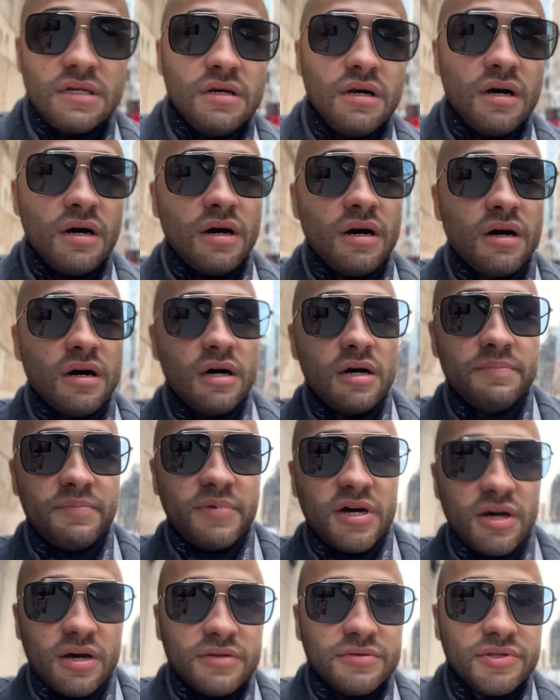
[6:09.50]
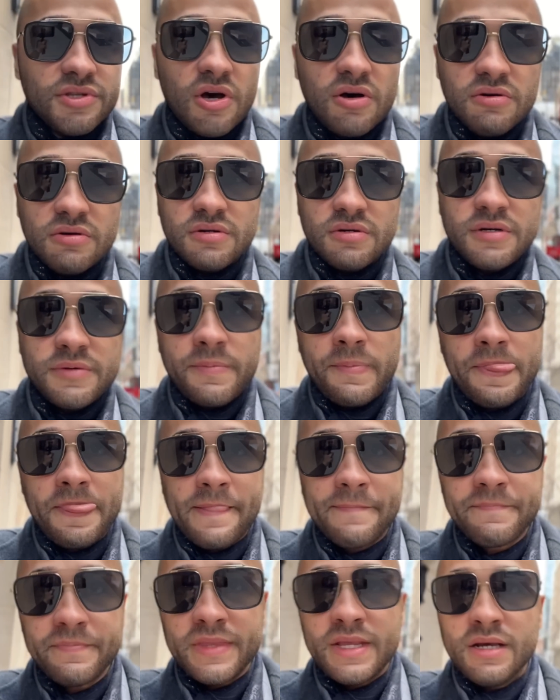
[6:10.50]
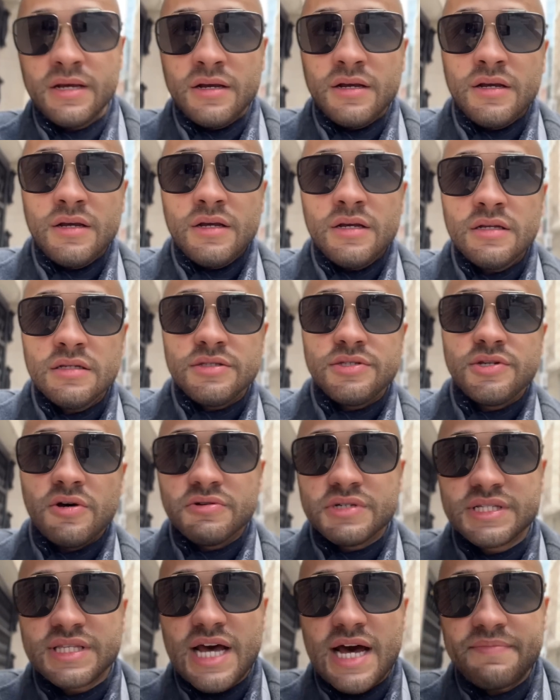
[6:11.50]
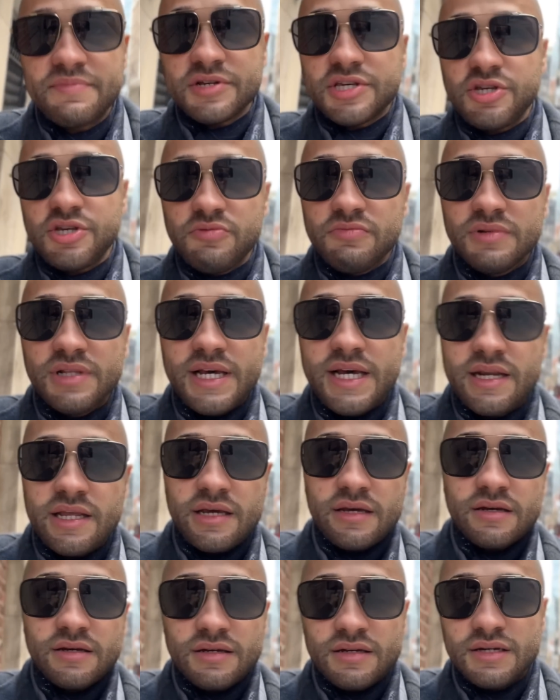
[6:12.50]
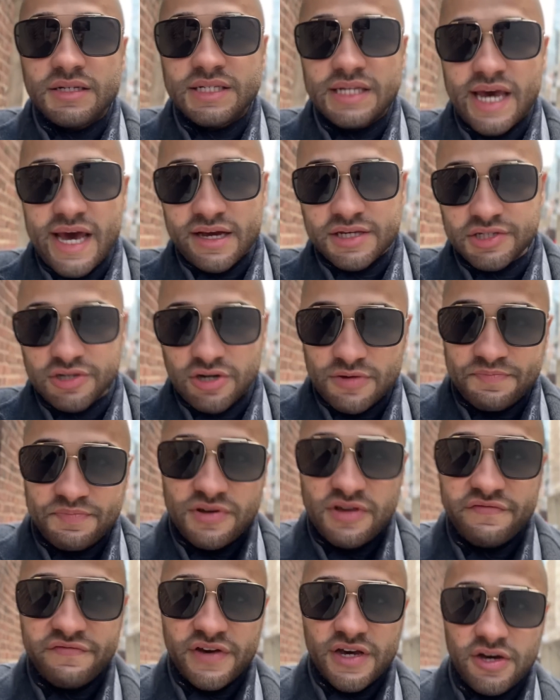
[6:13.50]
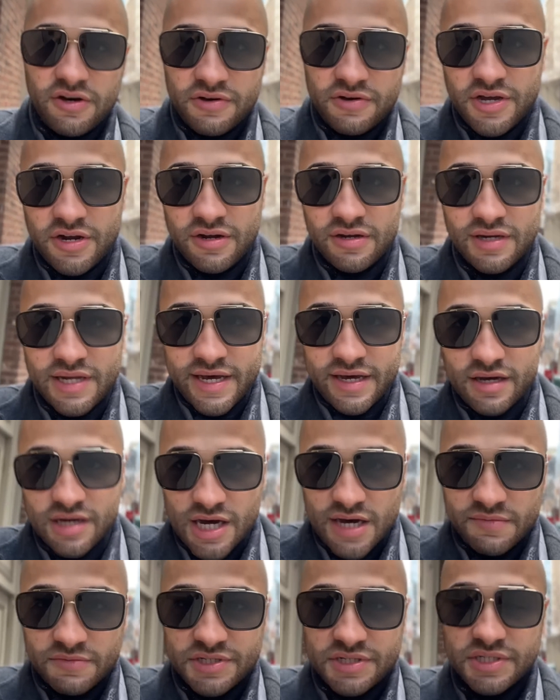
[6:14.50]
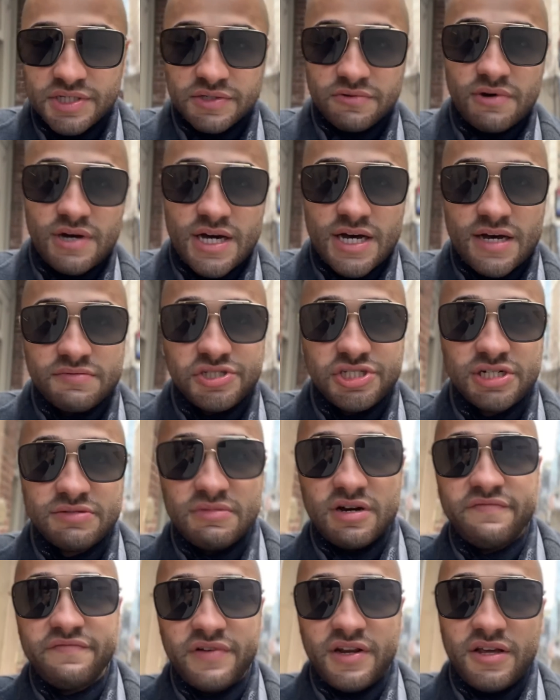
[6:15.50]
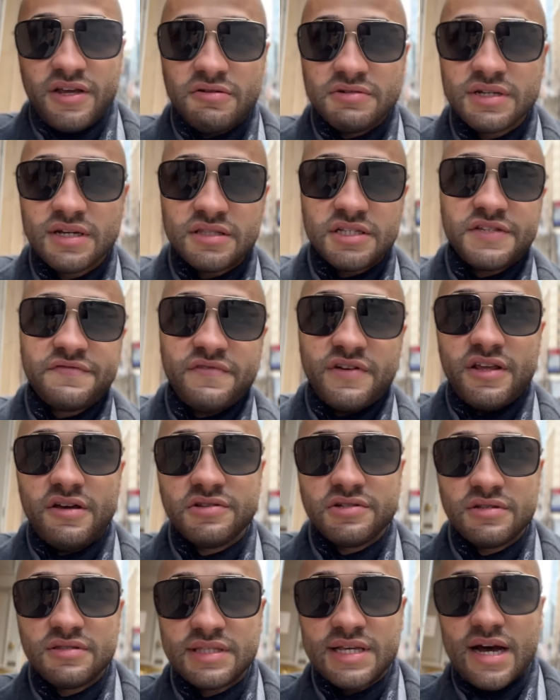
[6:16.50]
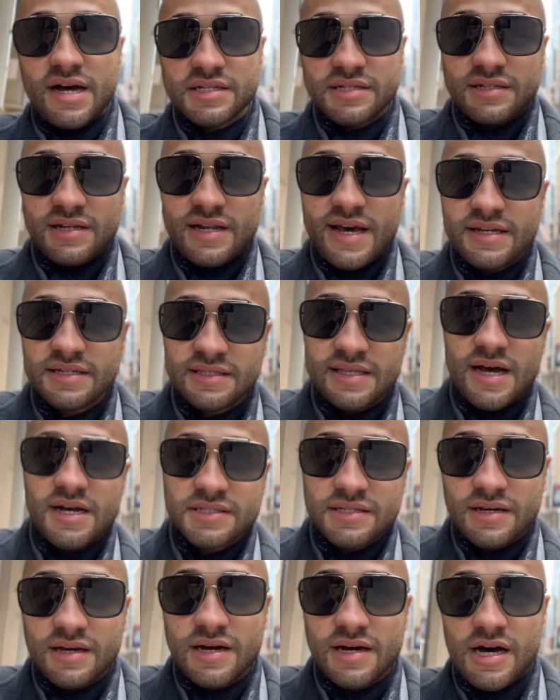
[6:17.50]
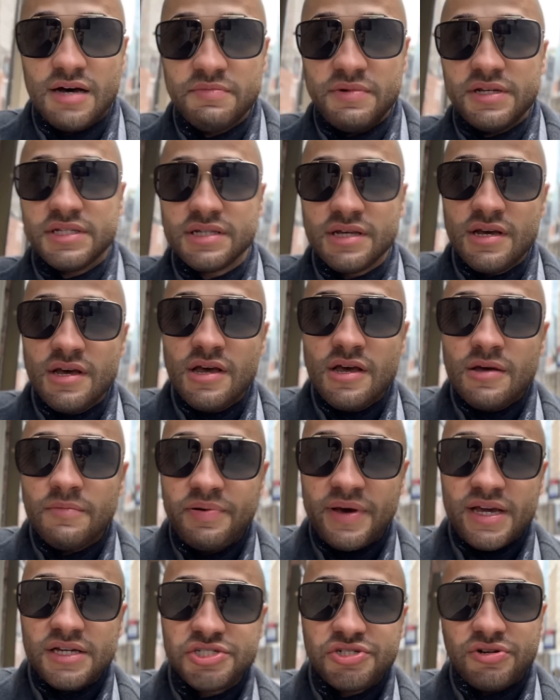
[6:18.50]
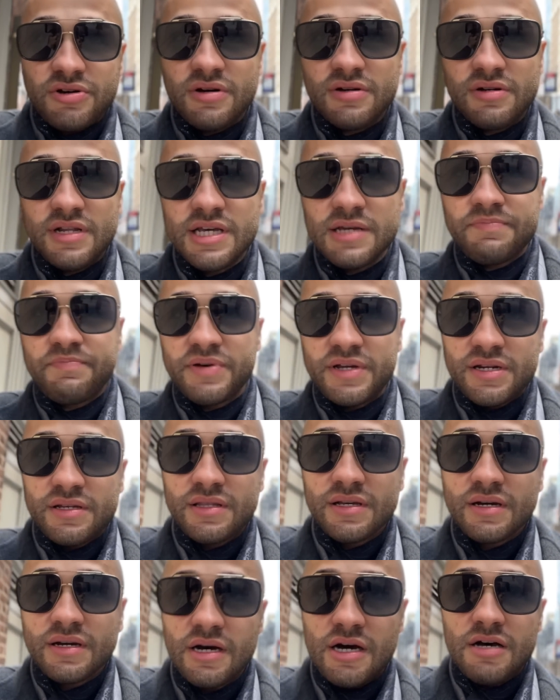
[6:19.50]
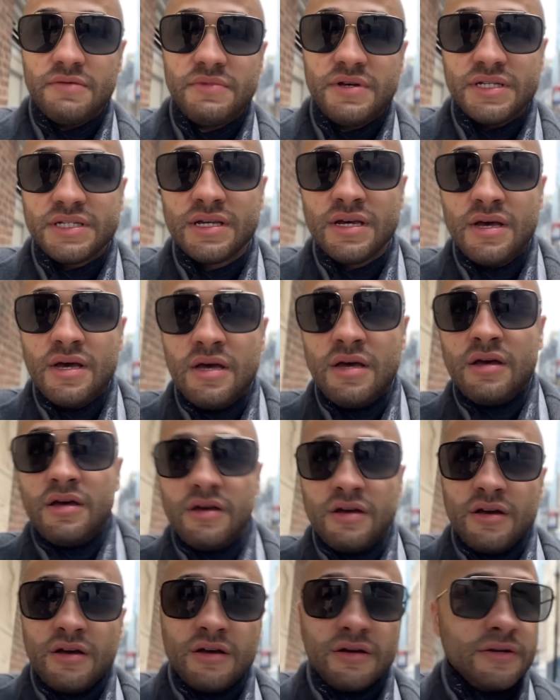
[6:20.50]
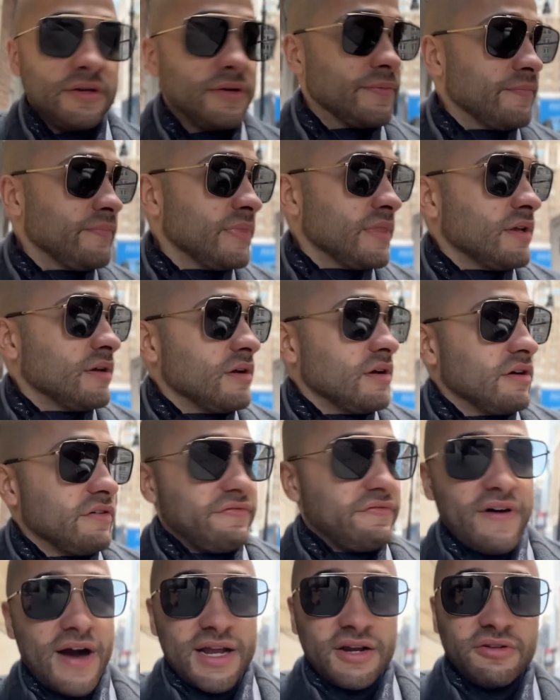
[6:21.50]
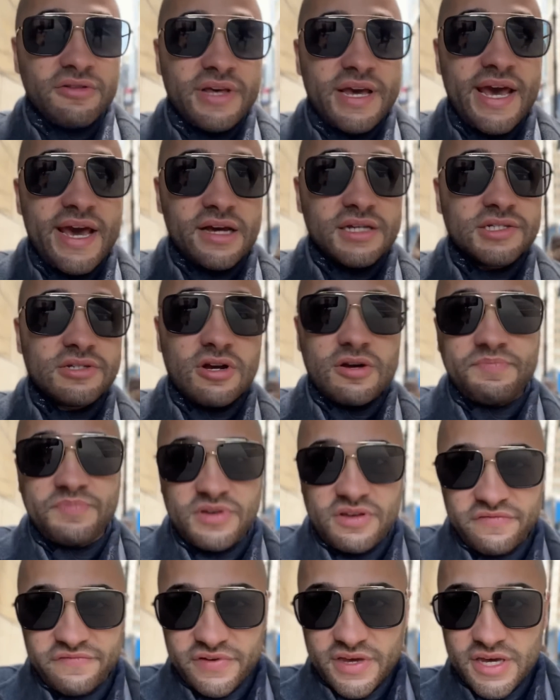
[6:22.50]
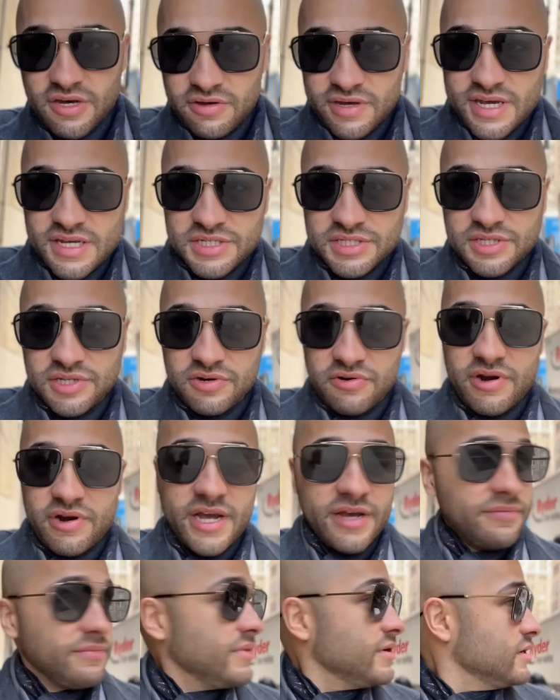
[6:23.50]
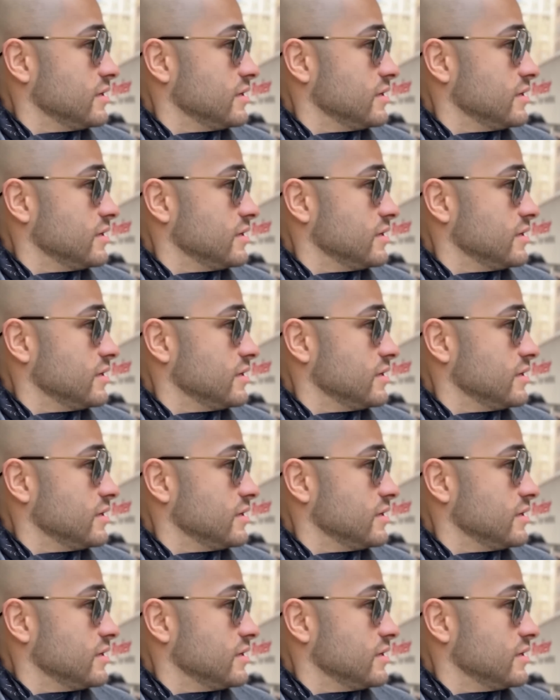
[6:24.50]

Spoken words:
But don't stop accumulating. It's XRP Vail here. Like, comment, subscribe, share my videos. Get this video to 1,000 likes, 1,000 comments. Patreon link pinned in the comments. Follow the XRP Vail Instagram.